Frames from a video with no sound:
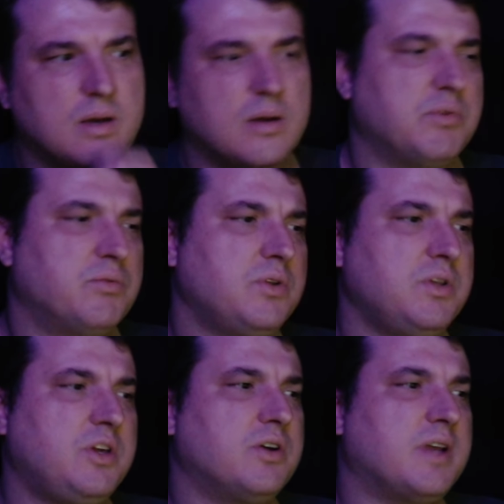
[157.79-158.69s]
But really
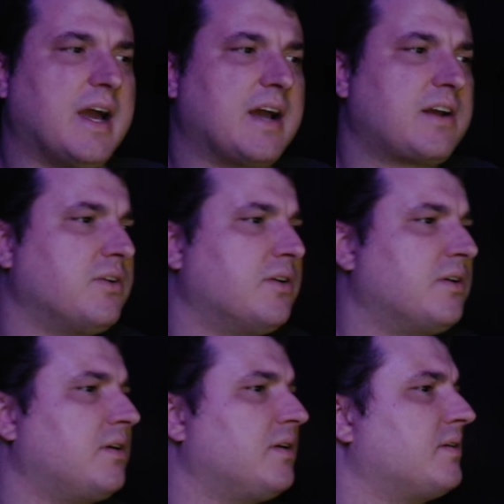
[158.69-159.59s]
good
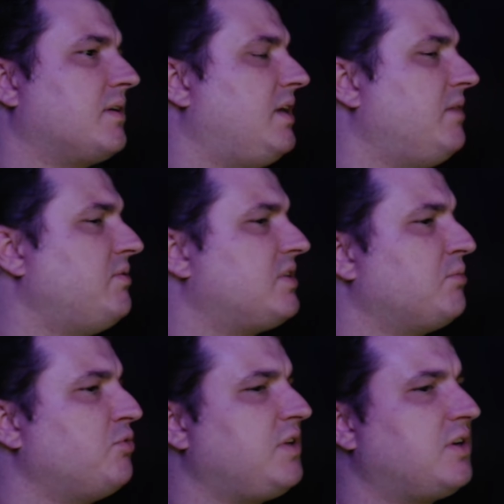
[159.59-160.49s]
actor. He was in a
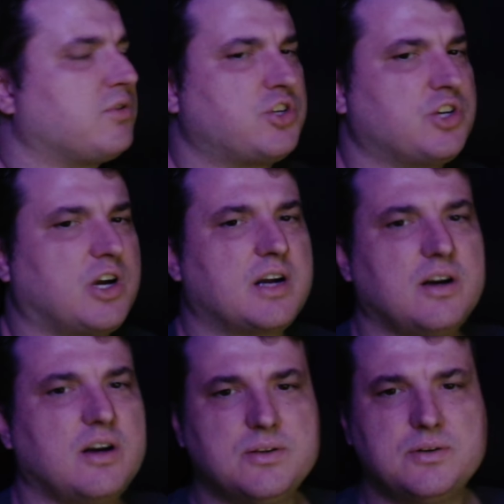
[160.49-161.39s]
movie called Shot
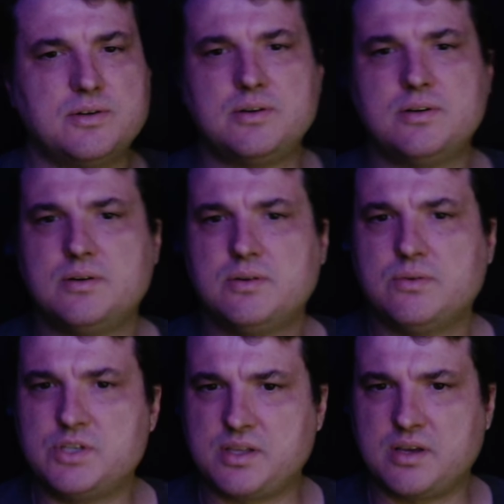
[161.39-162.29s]
Caller,
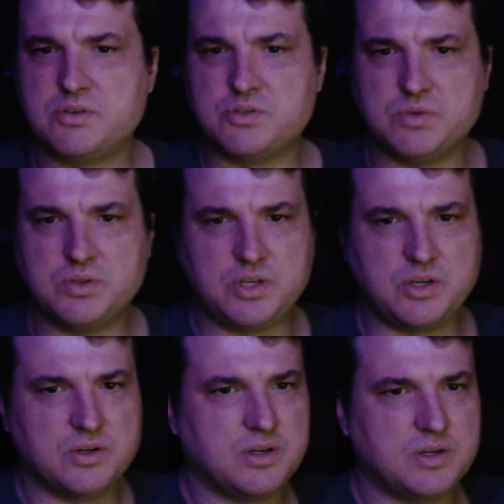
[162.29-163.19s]
which I thought was really
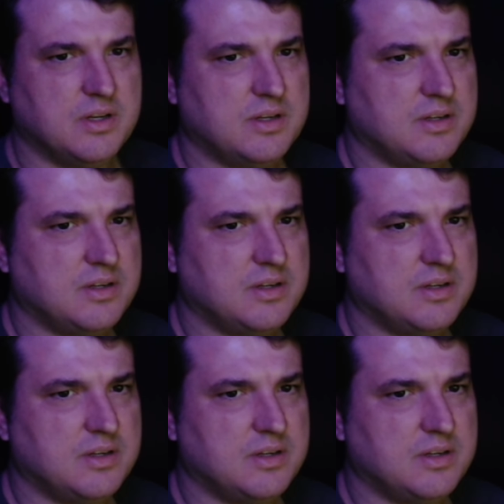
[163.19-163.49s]
good.